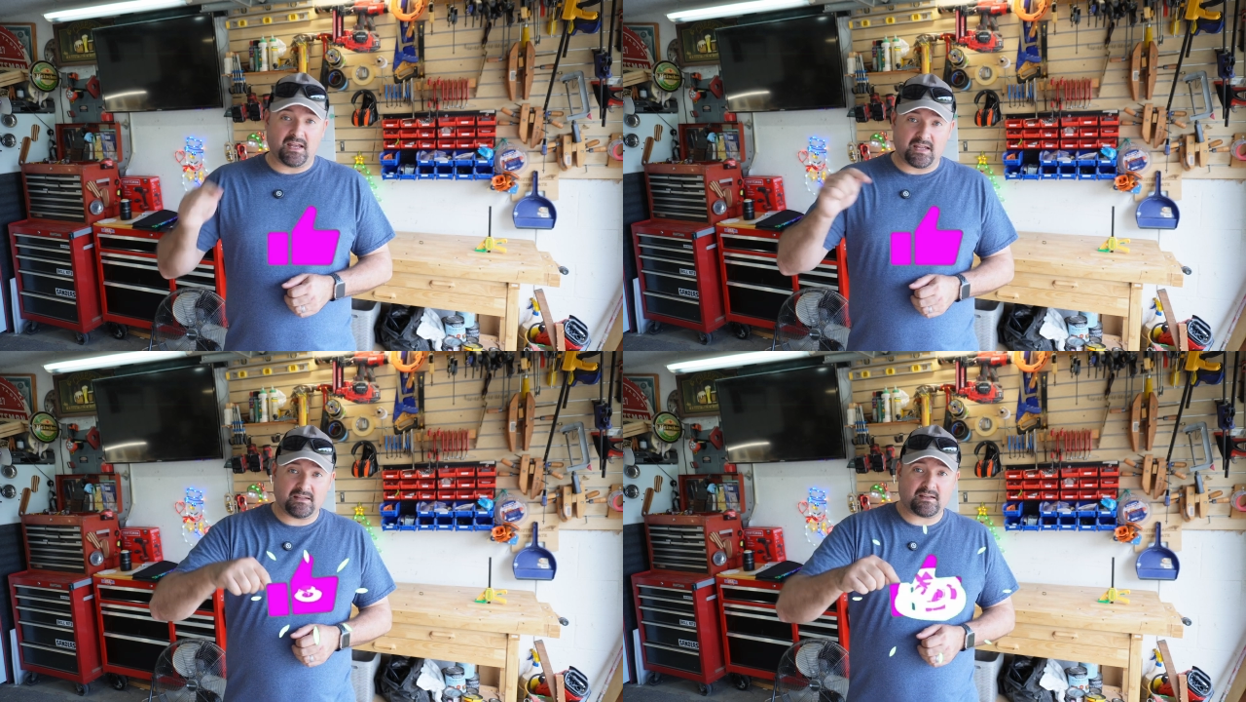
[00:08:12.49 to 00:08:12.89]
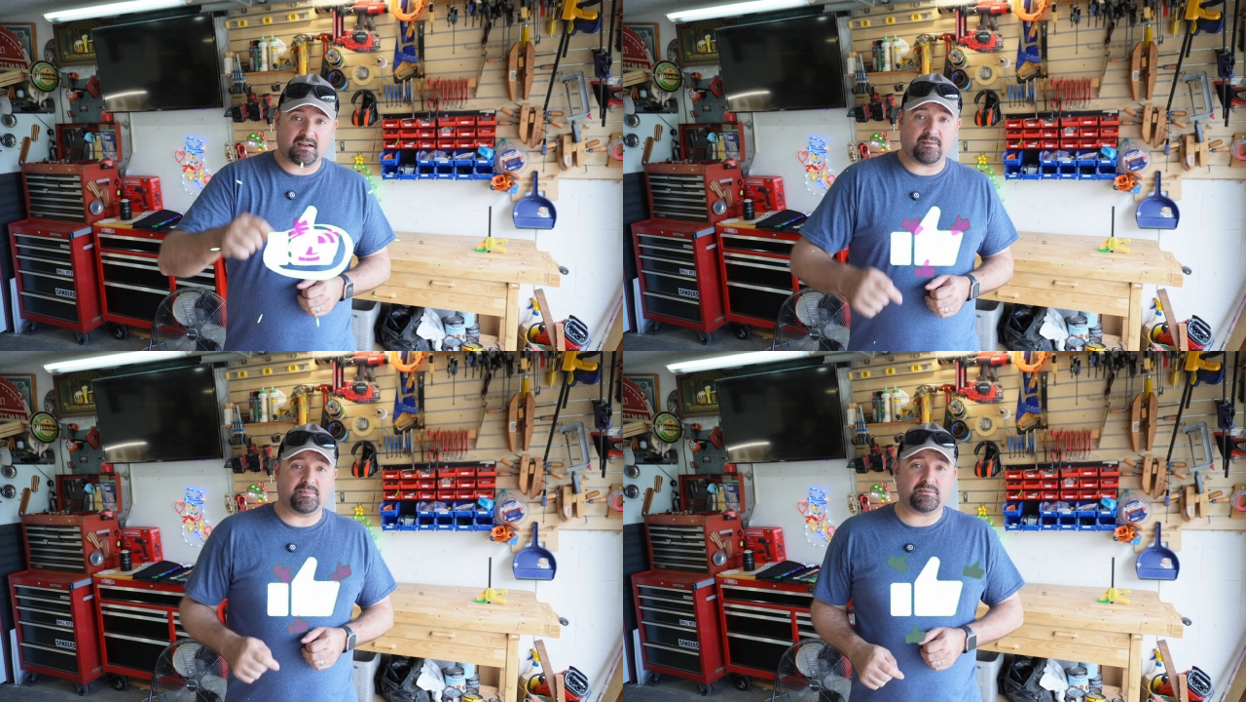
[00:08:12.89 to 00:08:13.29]
And in the
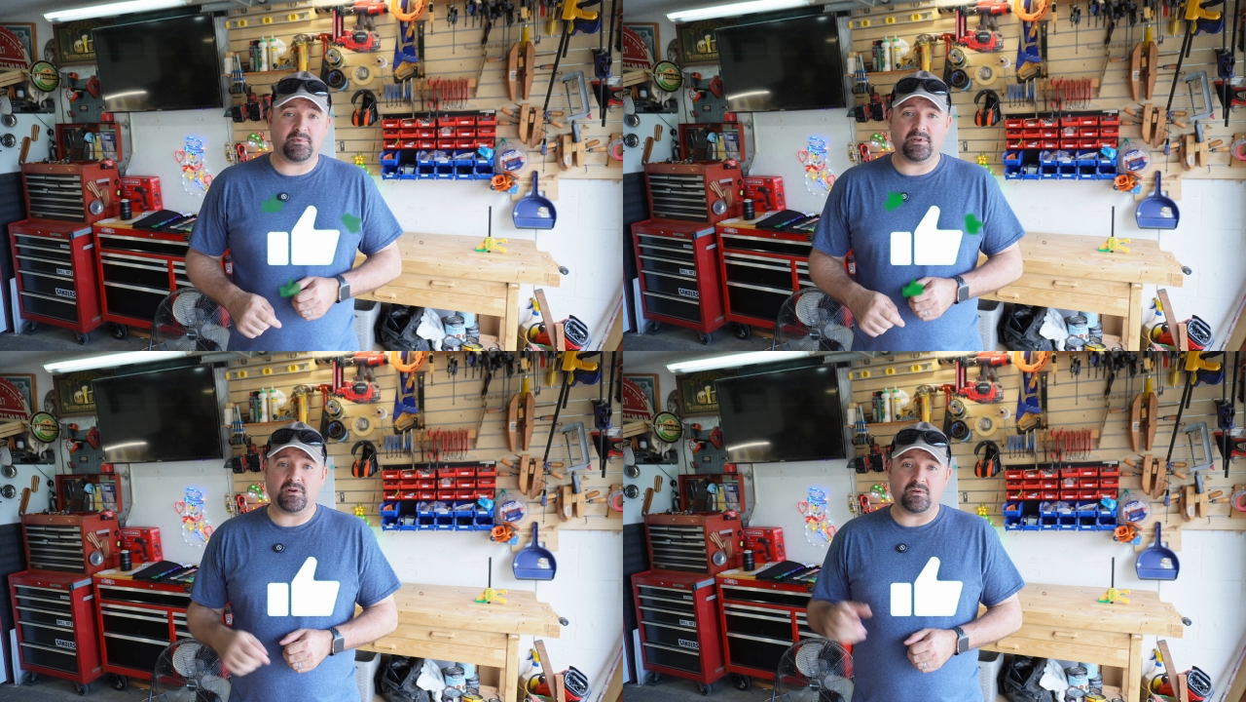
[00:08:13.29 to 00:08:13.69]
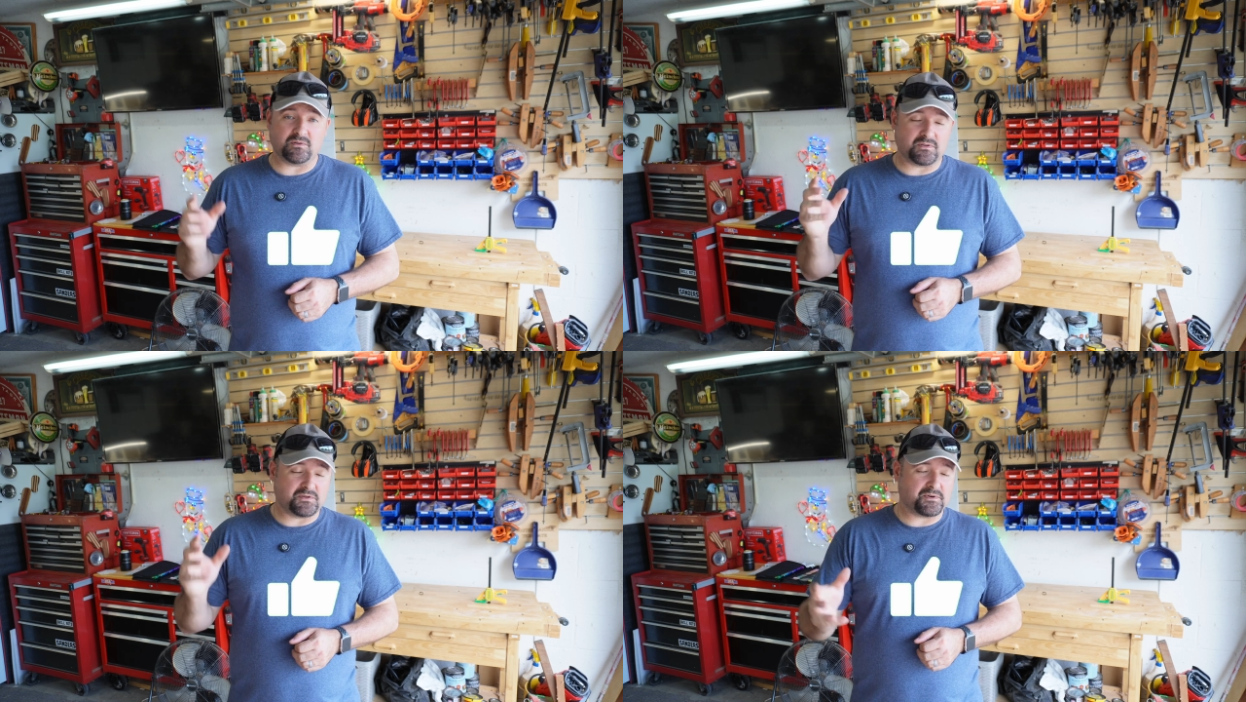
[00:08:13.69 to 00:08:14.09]
comments
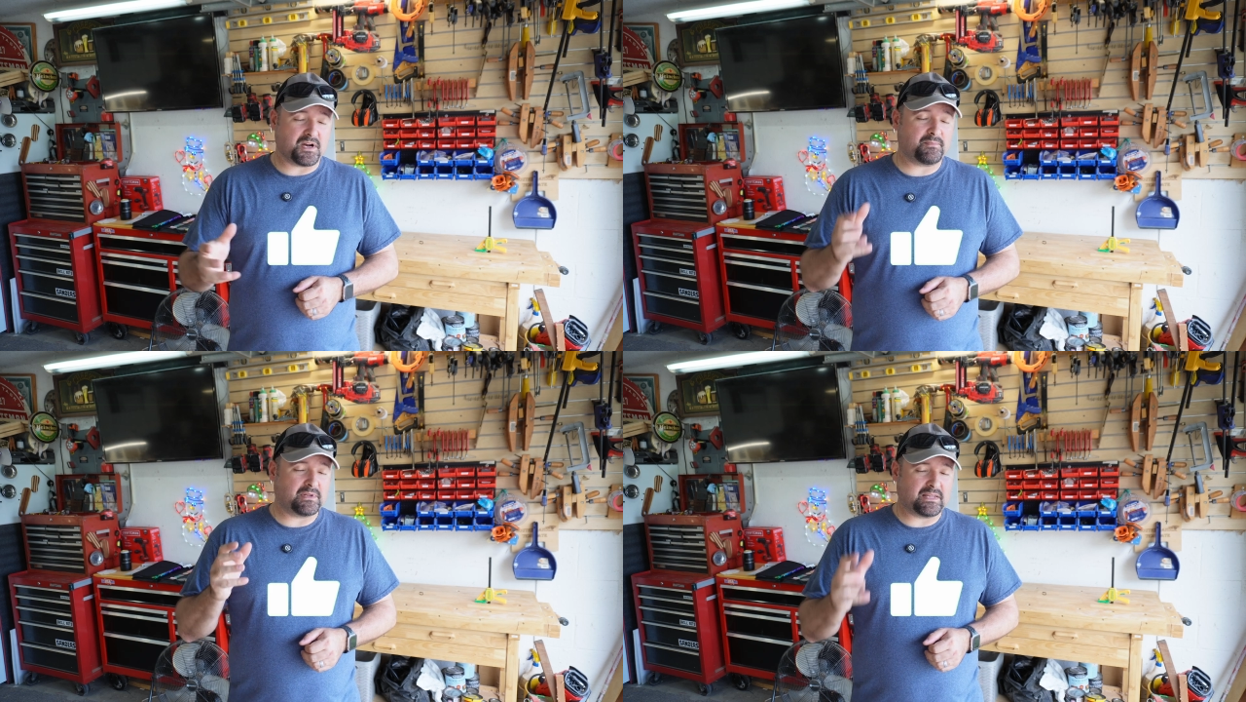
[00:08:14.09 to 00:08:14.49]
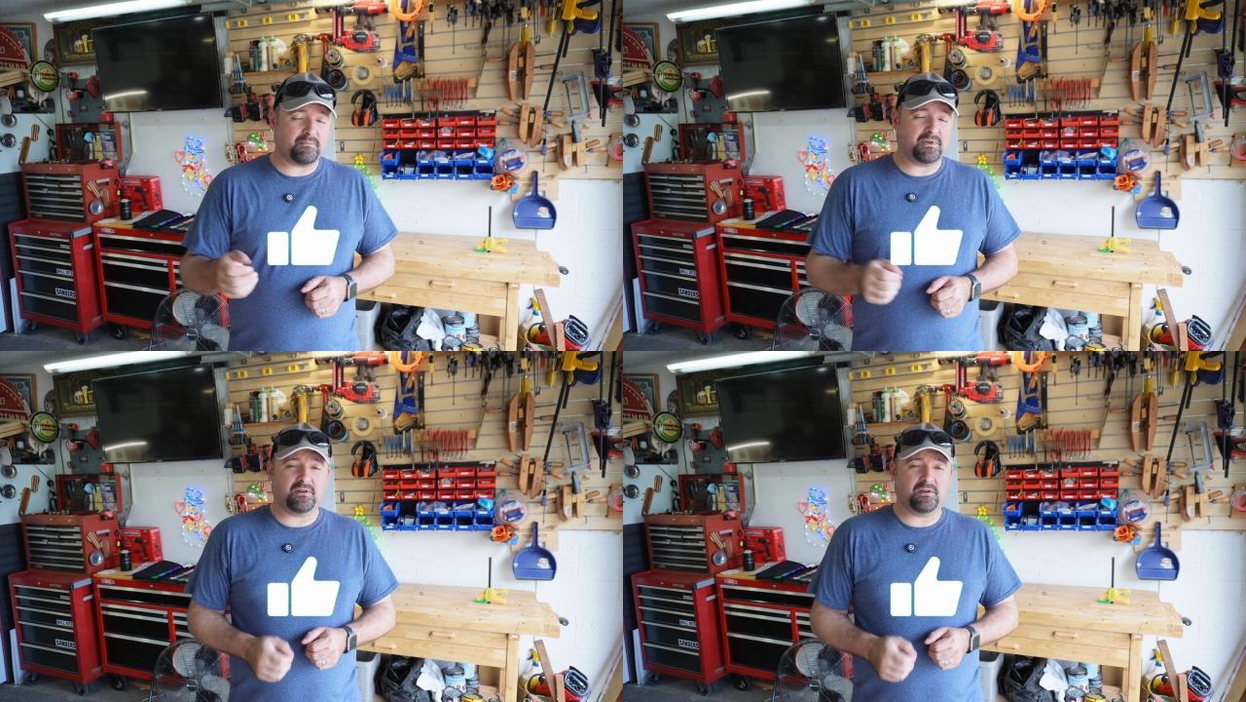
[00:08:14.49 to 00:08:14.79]
below, drop and let me